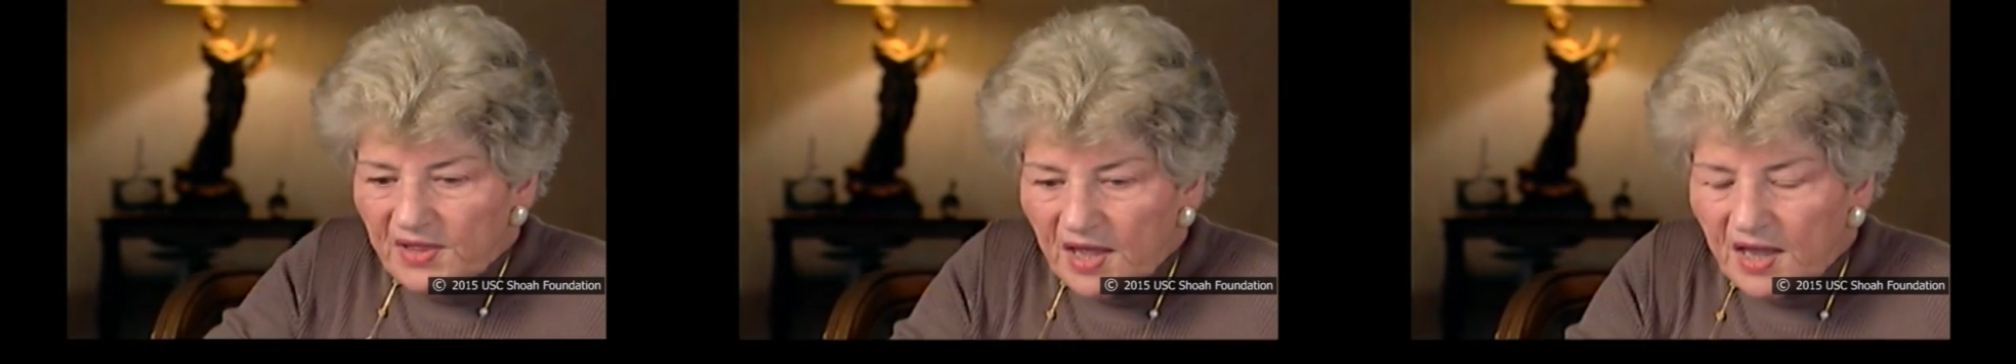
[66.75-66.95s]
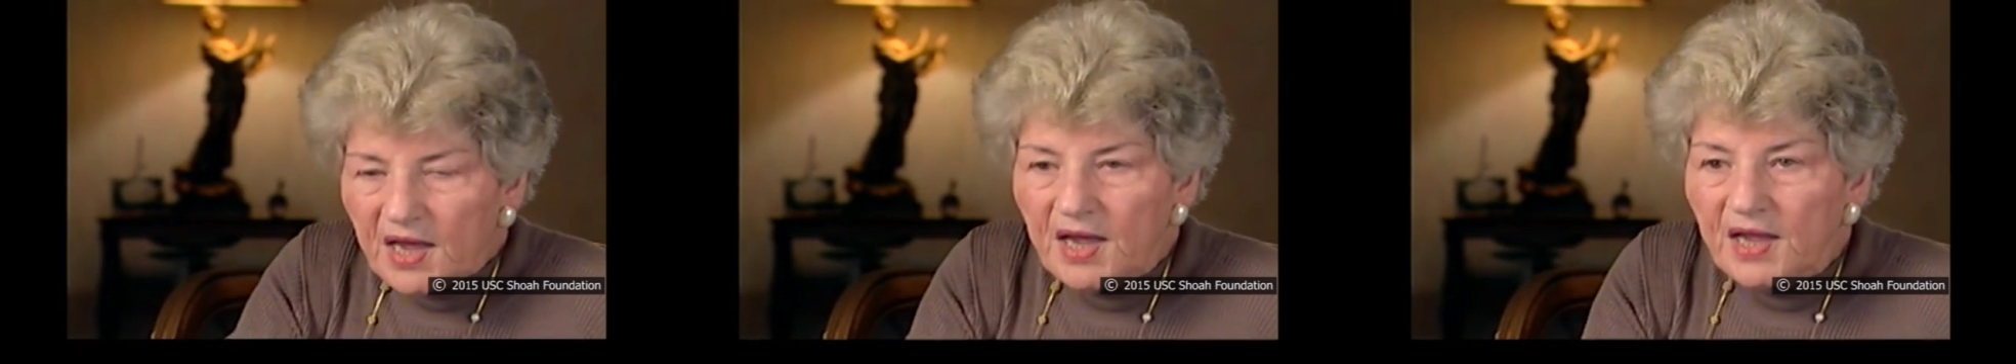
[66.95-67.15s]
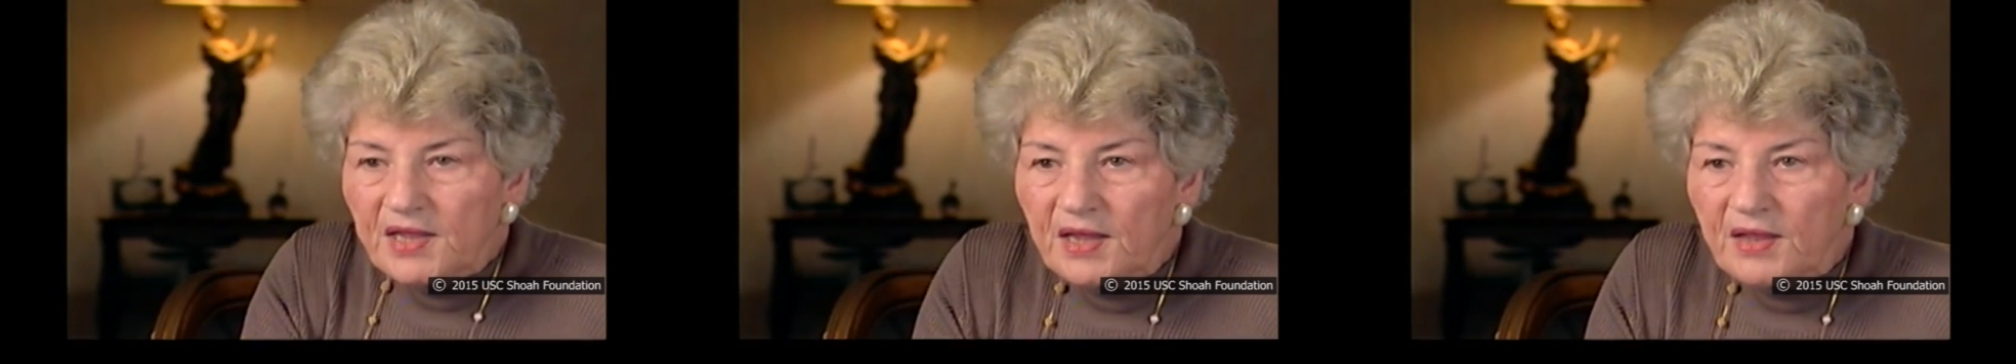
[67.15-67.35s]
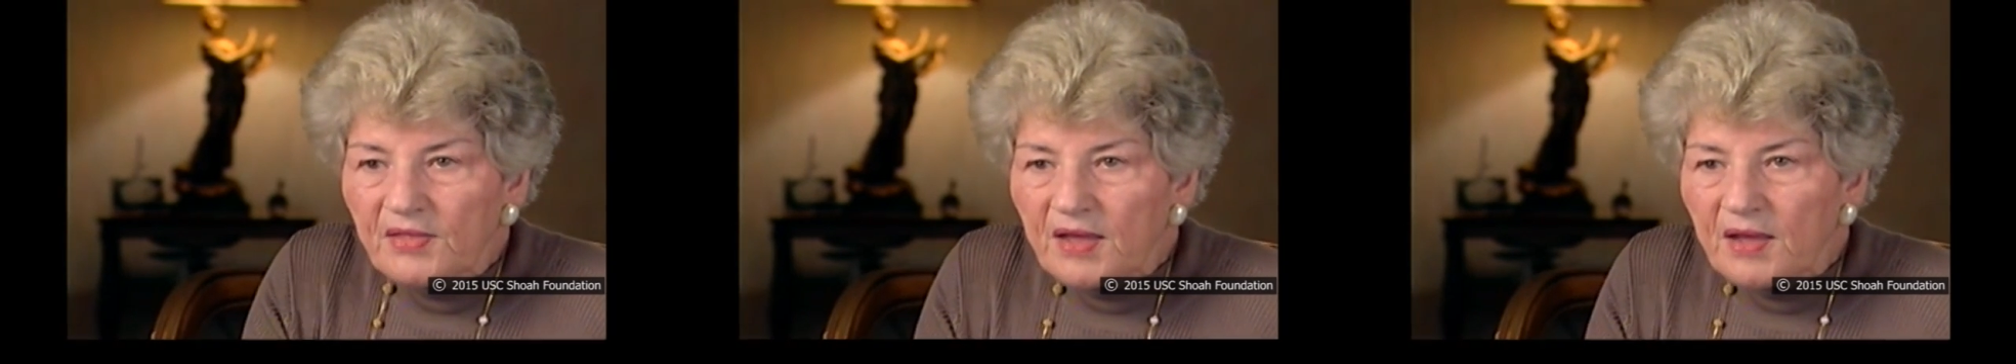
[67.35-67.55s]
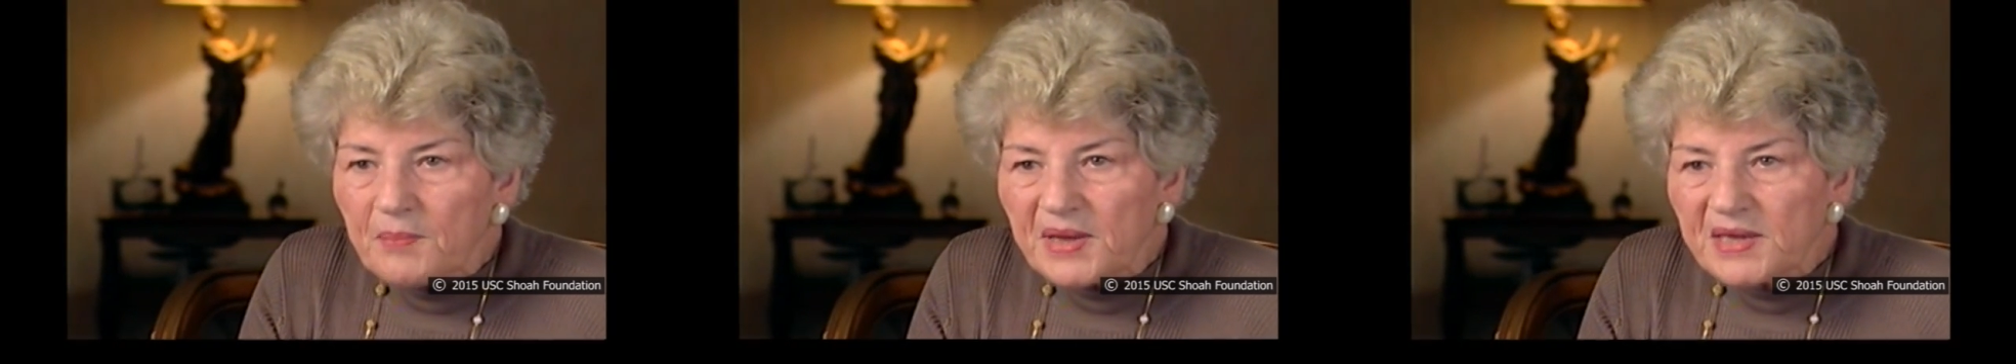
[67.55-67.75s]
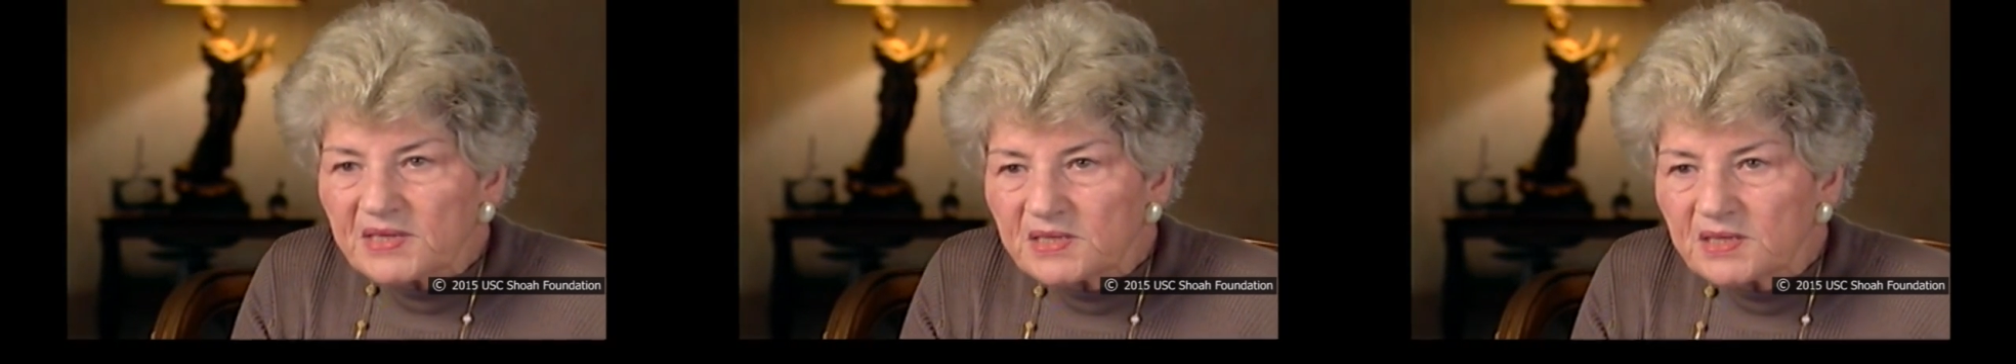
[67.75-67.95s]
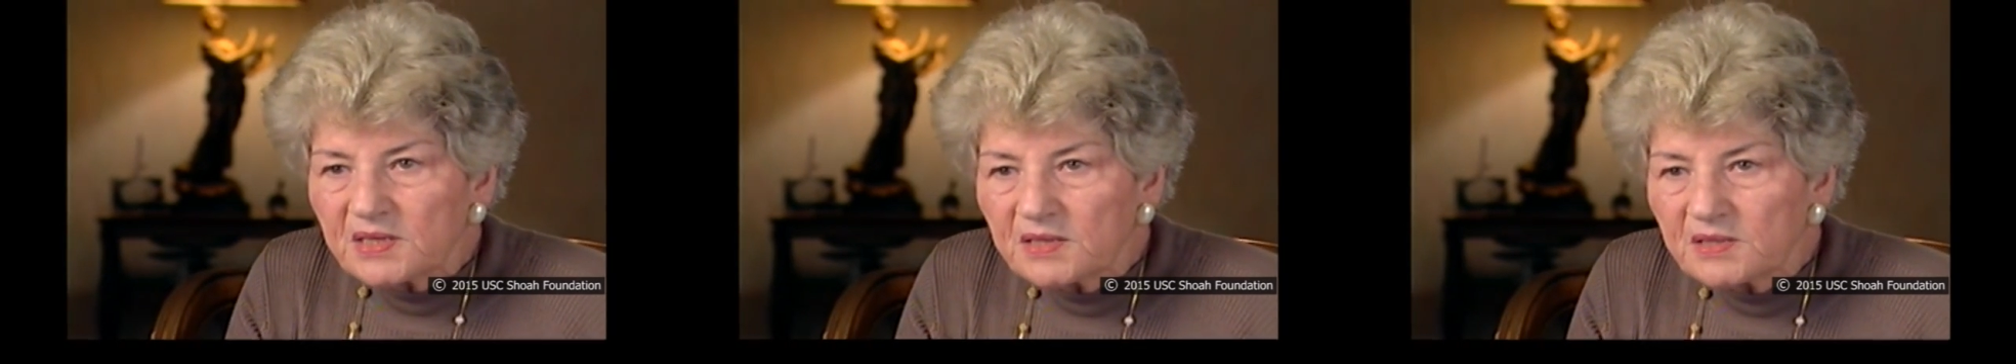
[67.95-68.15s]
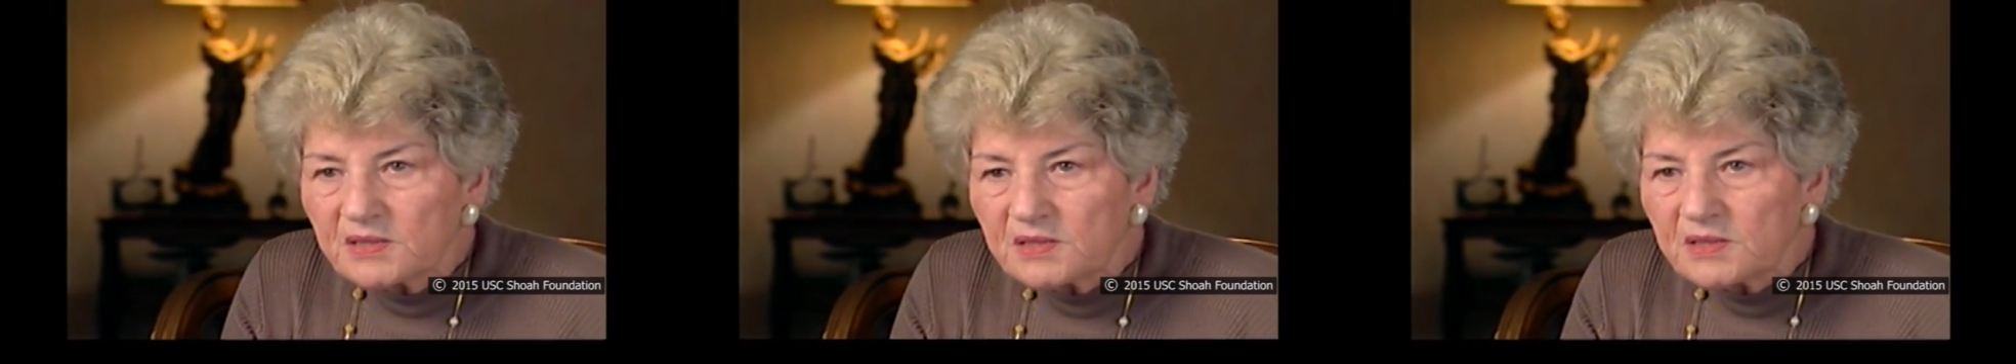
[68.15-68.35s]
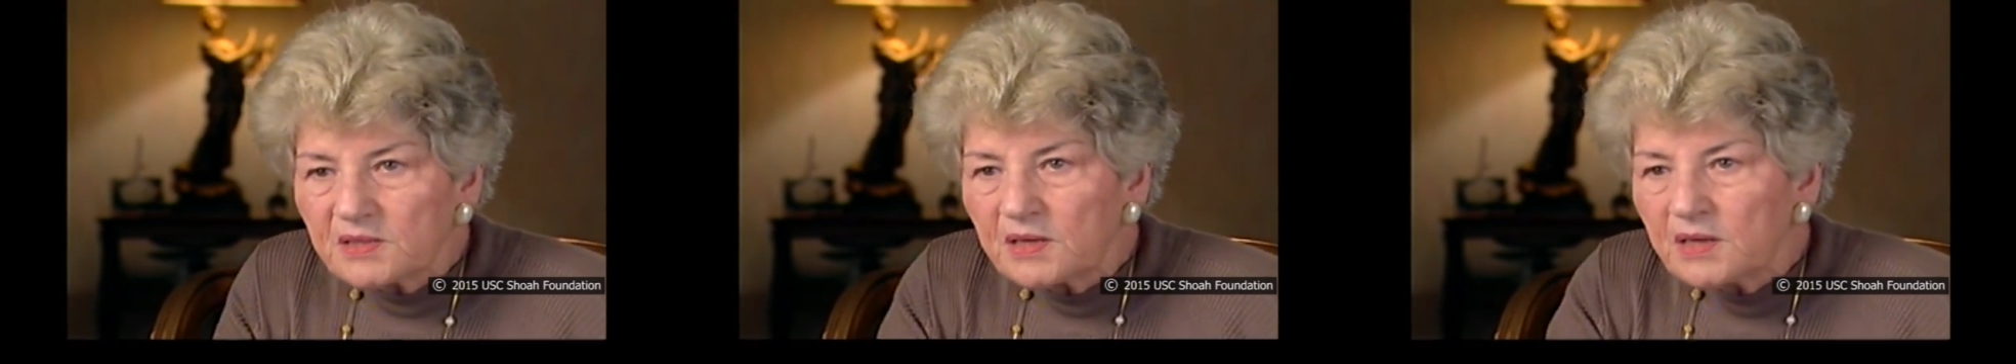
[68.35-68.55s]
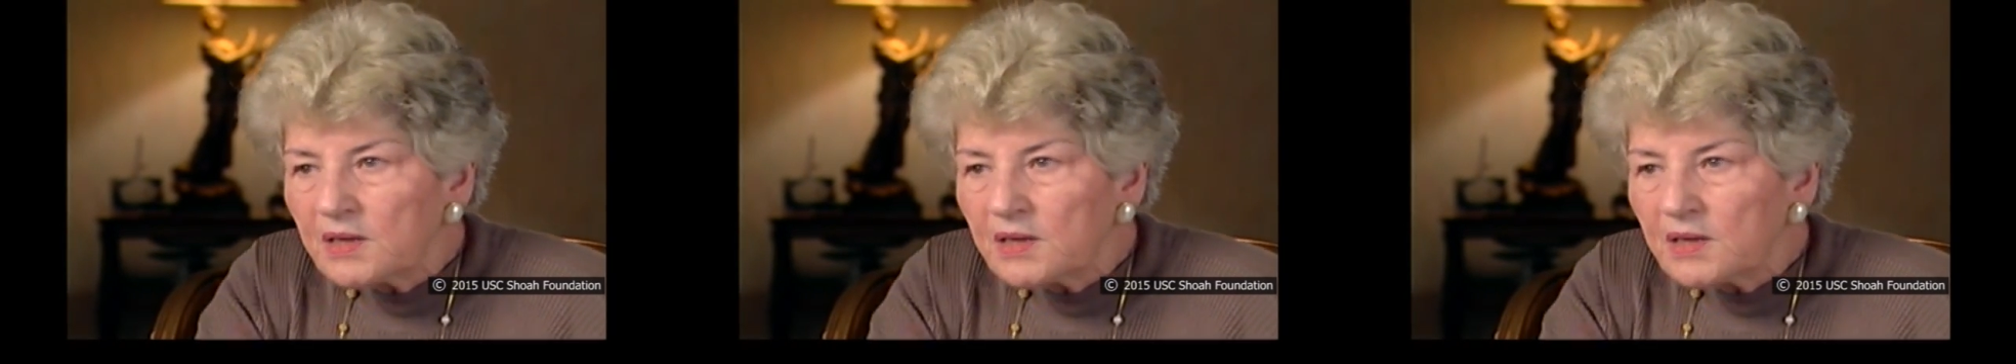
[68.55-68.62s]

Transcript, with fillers: they had in their baskets.